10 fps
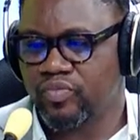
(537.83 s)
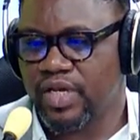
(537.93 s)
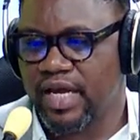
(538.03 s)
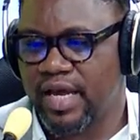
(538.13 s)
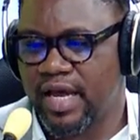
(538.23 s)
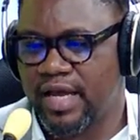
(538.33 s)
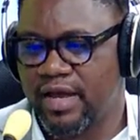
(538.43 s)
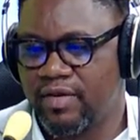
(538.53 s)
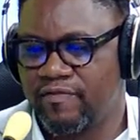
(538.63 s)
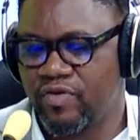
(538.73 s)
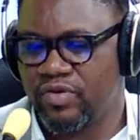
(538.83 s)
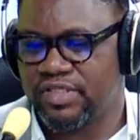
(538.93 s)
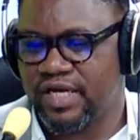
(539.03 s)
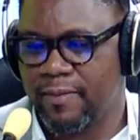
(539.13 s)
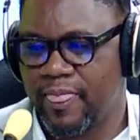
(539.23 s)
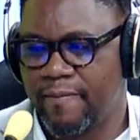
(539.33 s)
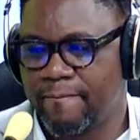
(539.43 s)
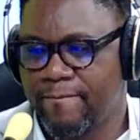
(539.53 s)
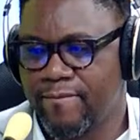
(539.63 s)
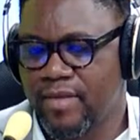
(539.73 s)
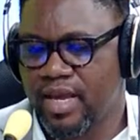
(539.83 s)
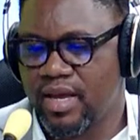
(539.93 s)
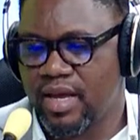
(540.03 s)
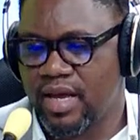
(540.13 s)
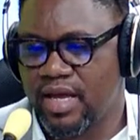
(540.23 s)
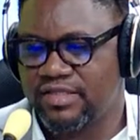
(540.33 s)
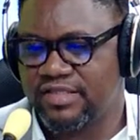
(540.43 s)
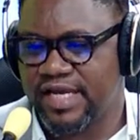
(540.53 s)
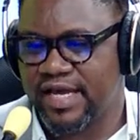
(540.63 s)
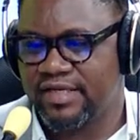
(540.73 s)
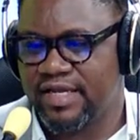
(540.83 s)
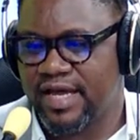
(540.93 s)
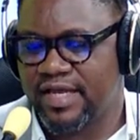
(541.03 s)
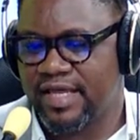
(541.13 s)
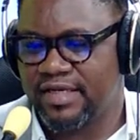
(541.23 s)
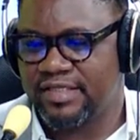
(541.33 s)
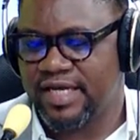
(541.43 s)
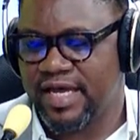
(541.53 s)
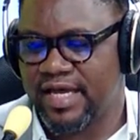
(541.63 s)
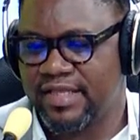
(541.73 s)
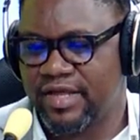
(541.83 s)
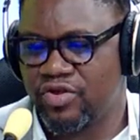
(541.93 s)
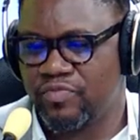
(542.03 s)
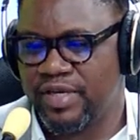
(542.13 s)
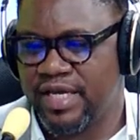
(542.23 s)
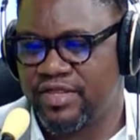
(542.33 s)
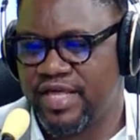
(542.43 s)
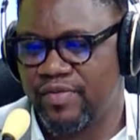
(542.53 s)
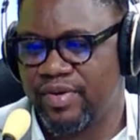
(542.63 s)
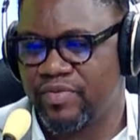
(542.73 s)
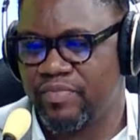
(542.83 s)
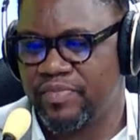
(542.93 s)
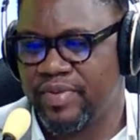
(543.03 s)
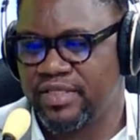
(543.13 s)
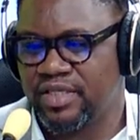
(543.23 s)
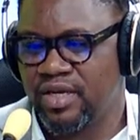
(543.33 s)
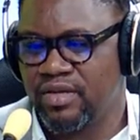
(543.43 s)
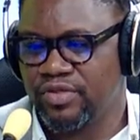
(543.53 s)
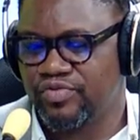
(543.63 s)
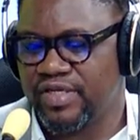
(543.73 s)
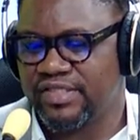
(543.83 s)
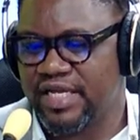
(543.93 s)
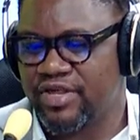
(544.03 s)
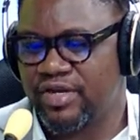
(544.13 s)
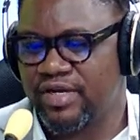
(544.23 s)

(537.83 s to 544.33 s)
said that there should be a genuine commitment to transition